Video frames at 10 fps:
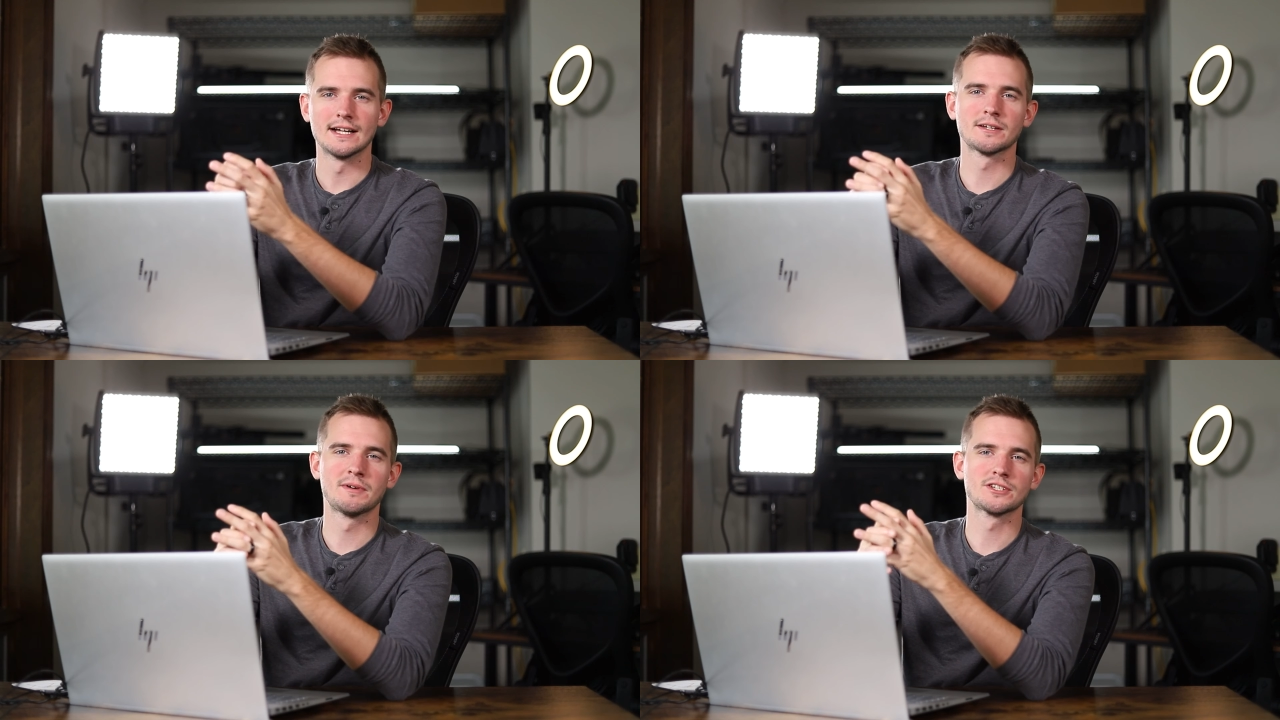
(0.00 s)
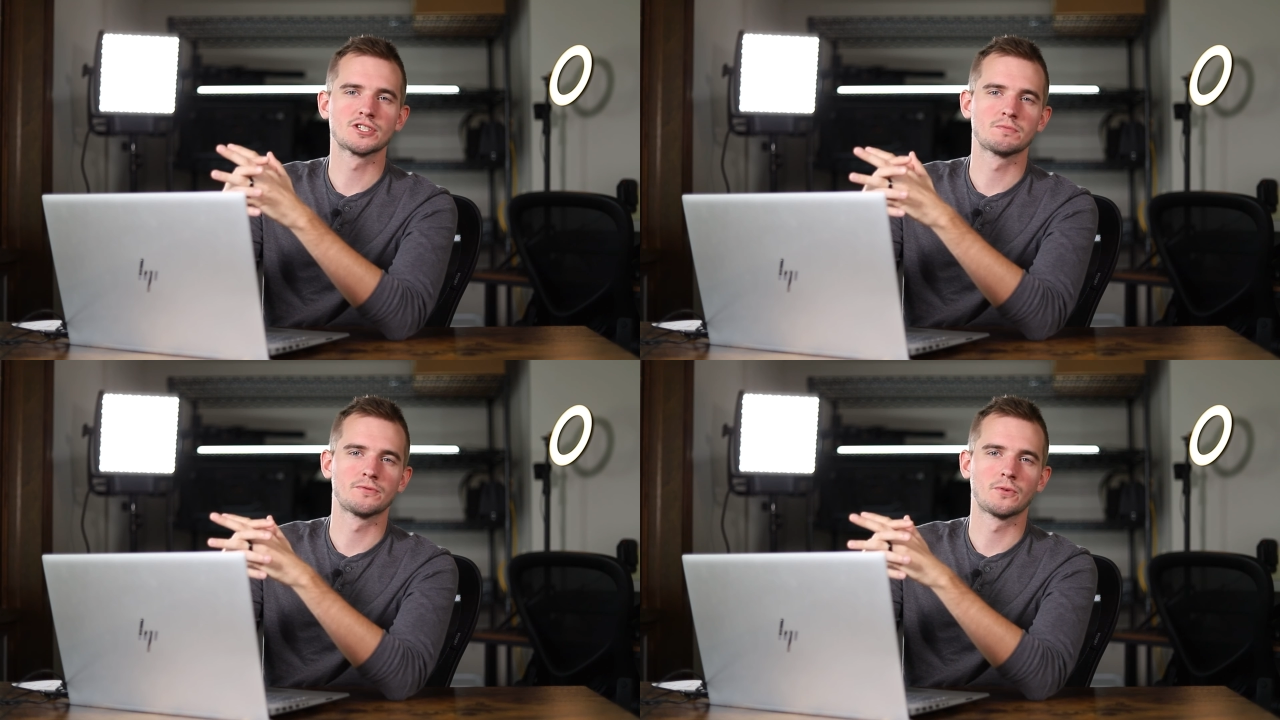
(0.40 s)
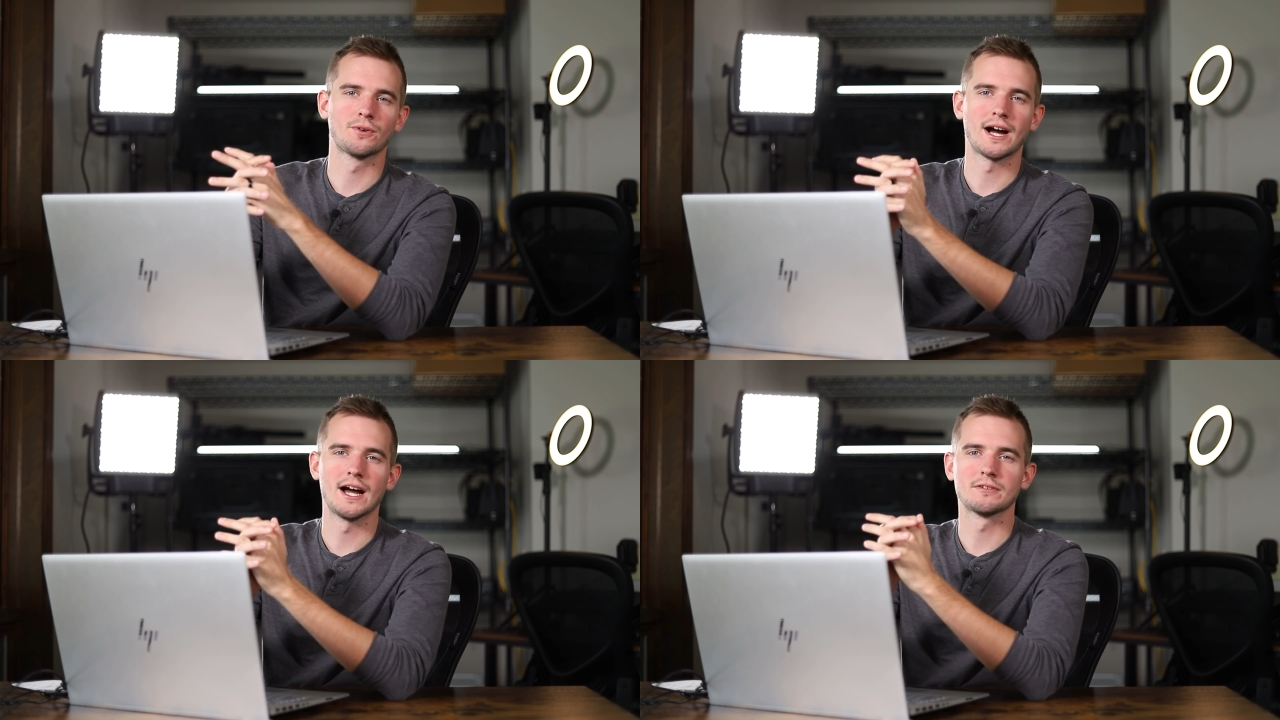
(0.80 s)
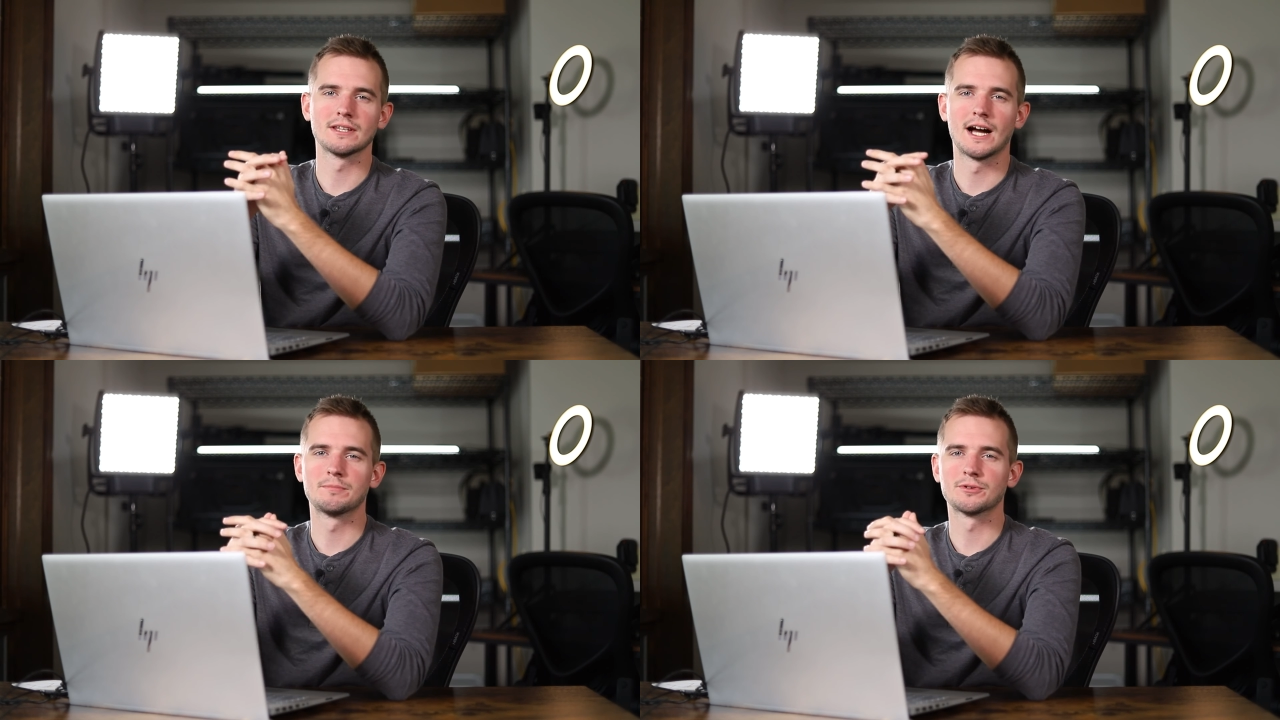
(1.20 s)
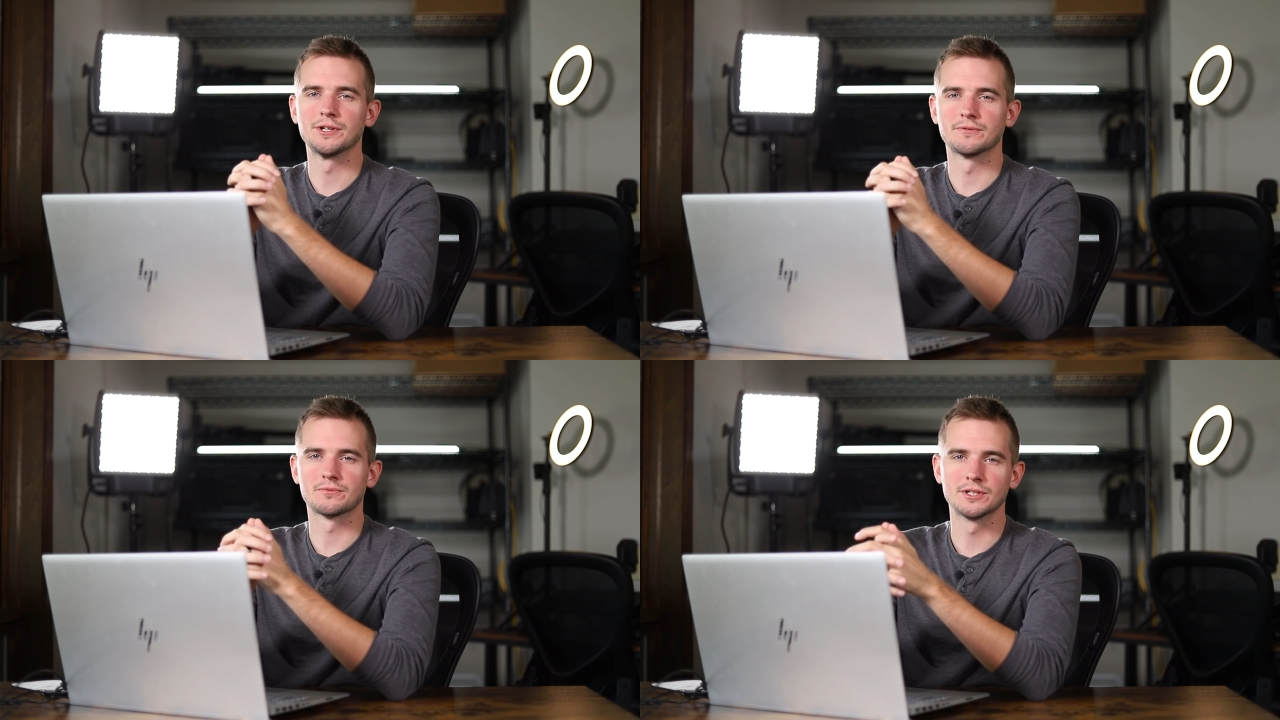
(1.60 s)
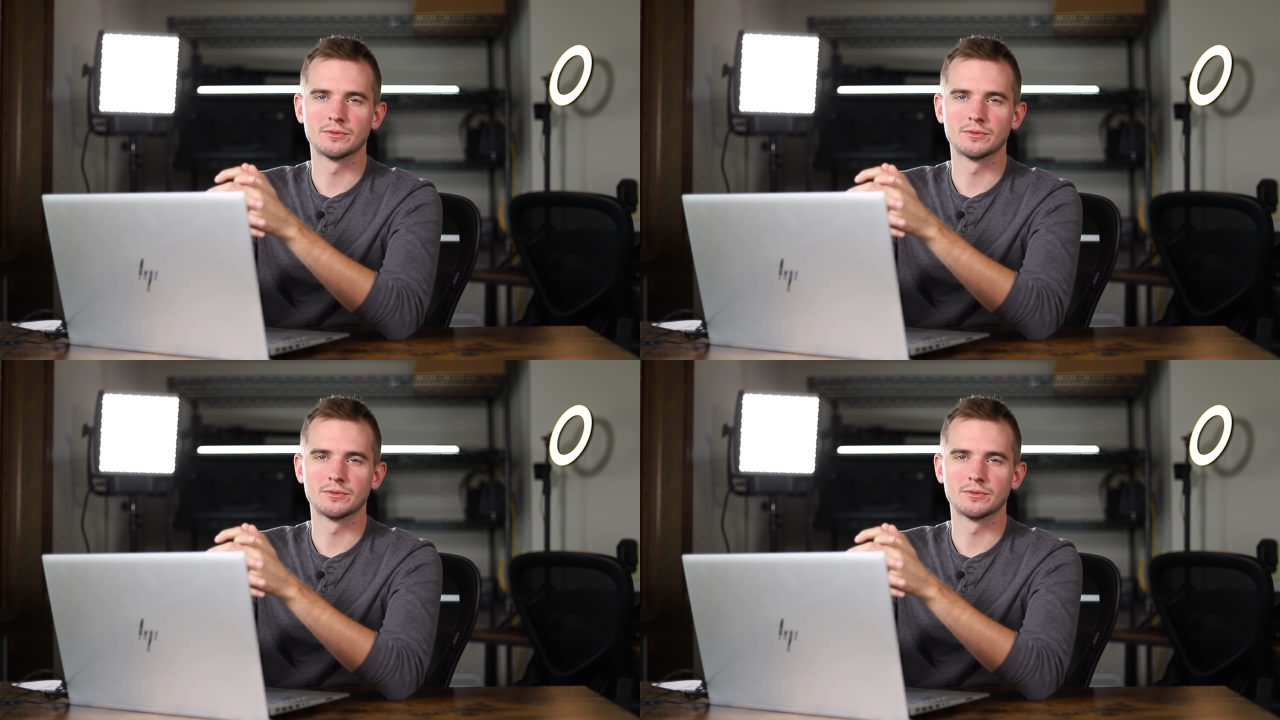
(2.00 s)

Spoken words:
As I mentioned before, I have a library of free